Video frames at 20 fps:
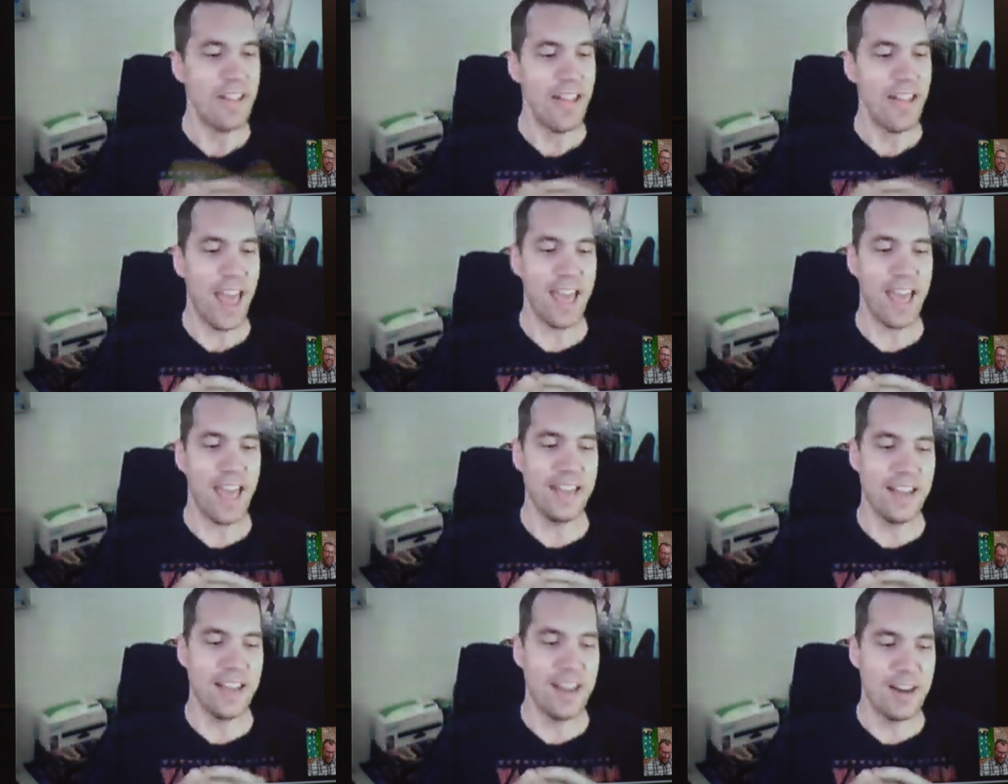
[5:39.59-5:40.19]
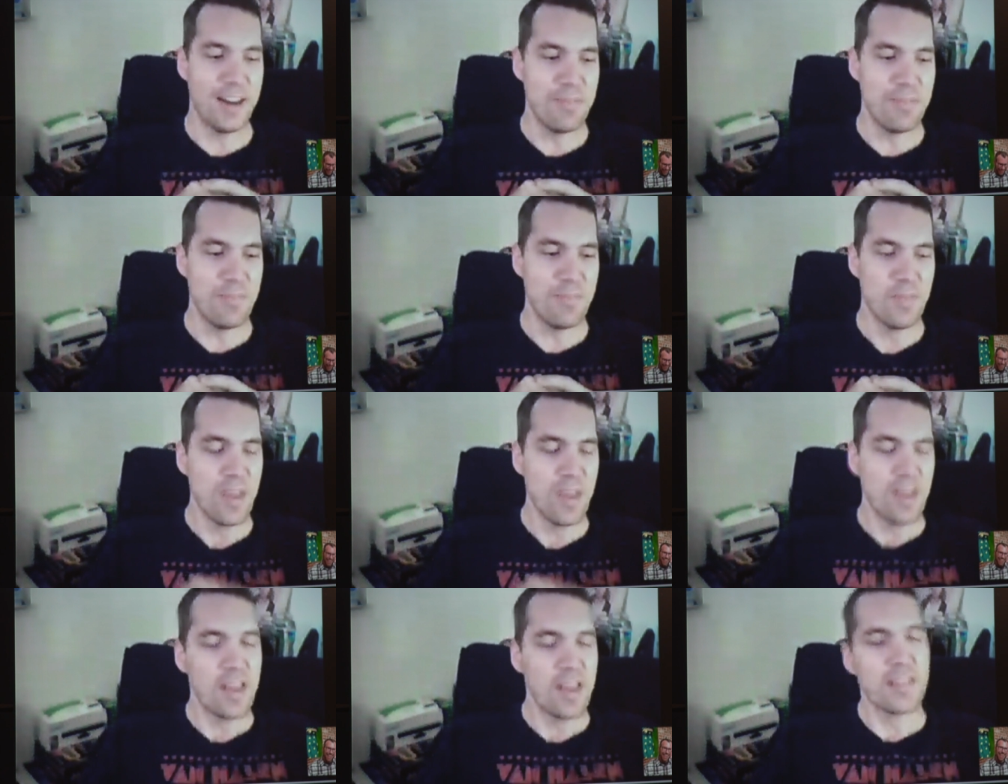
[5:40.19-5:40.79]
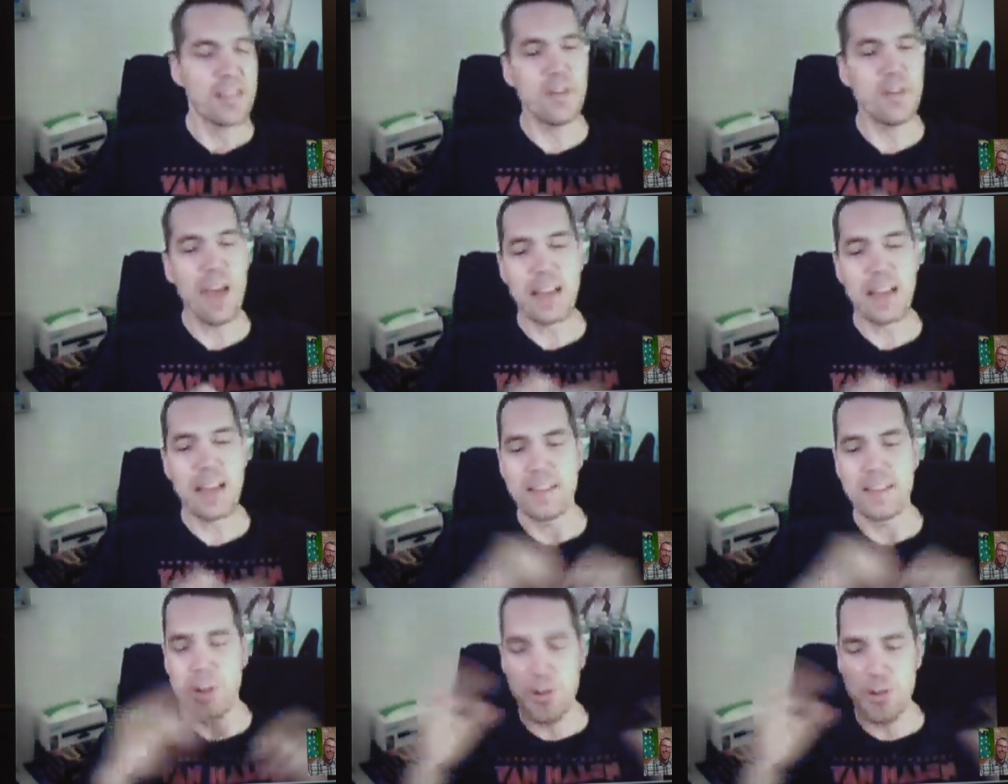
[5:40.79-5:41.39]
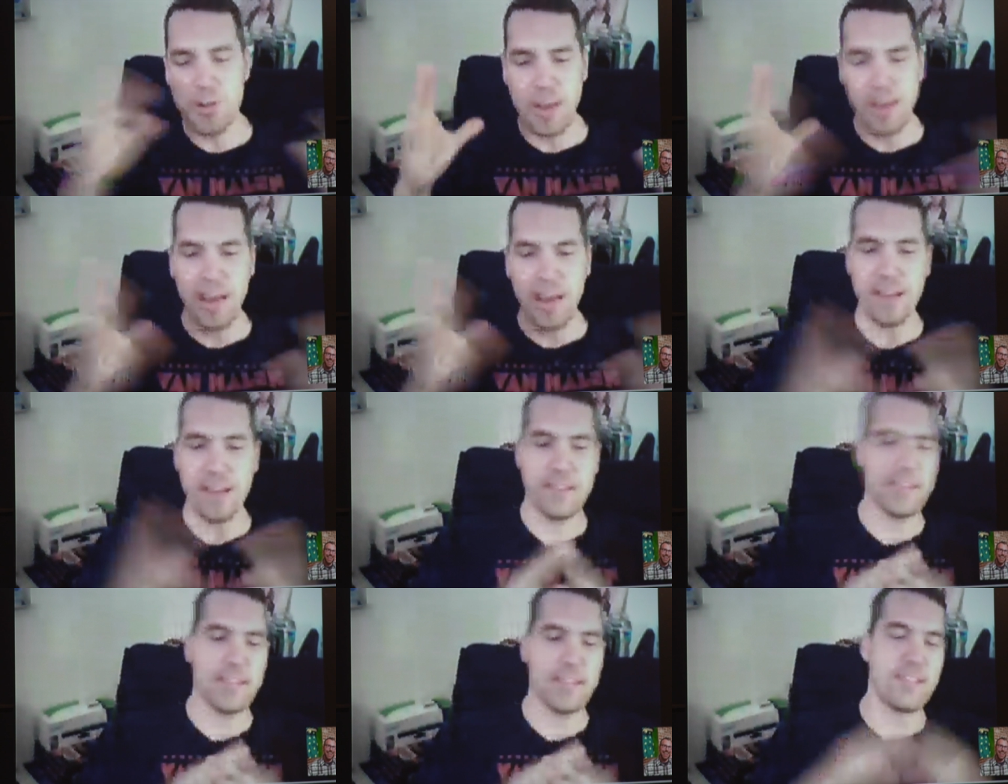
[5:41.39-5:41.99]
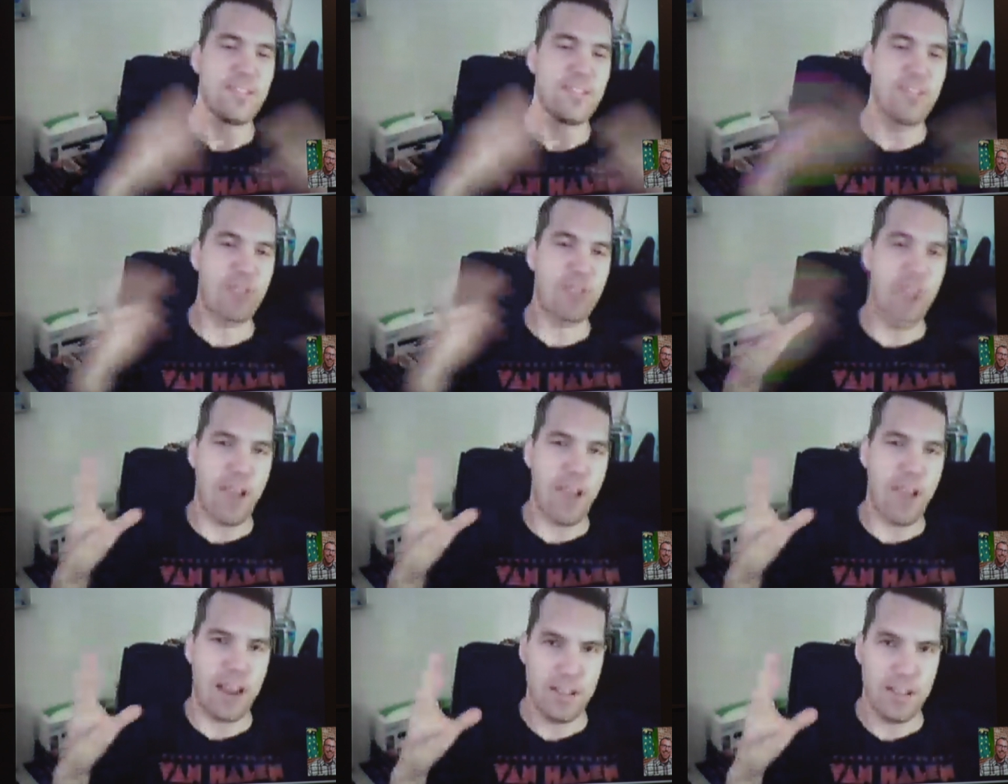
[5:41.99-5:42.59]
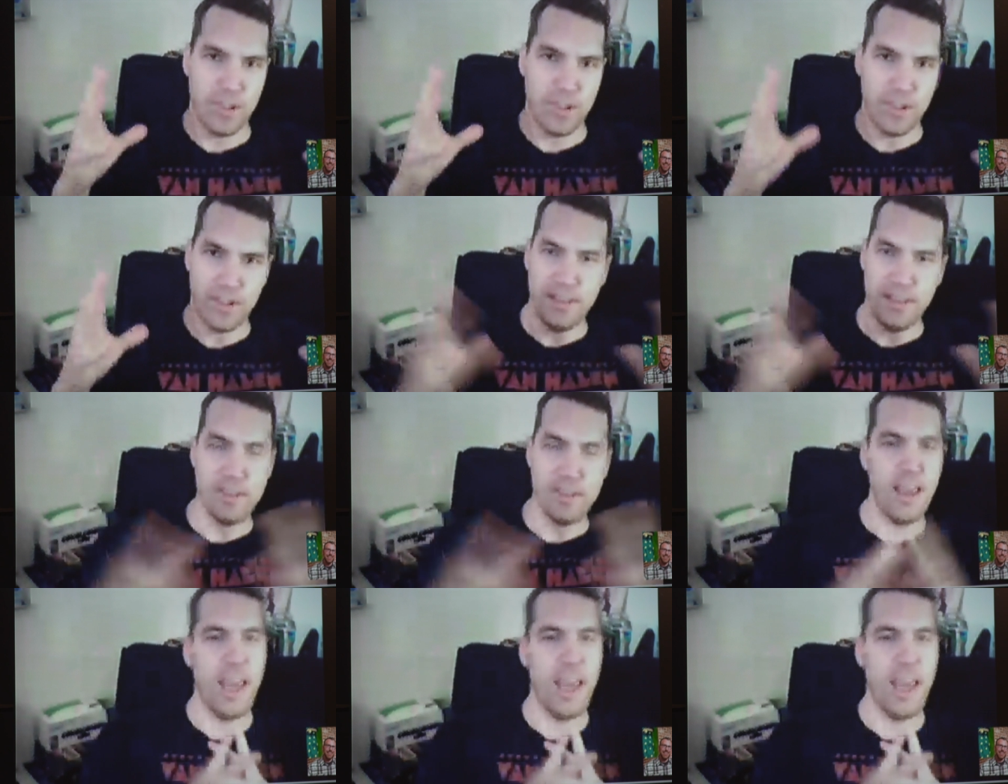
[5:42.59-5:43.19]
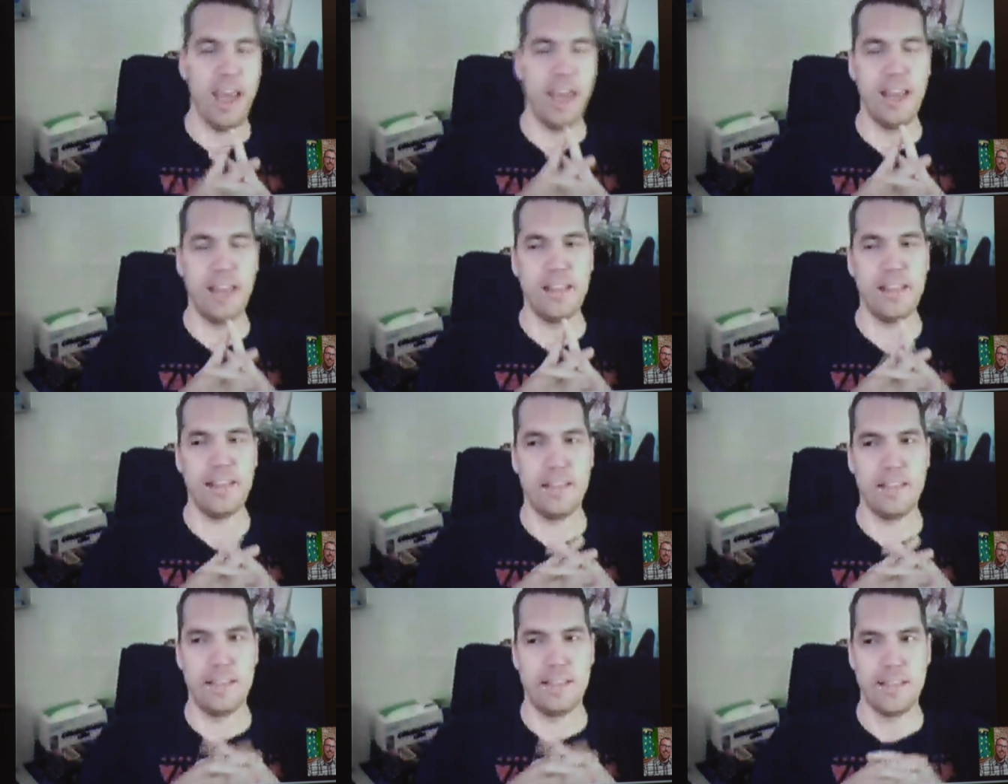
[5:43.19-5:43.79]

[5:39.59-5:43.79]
and. Um, So yeah, turn-based and strategy, and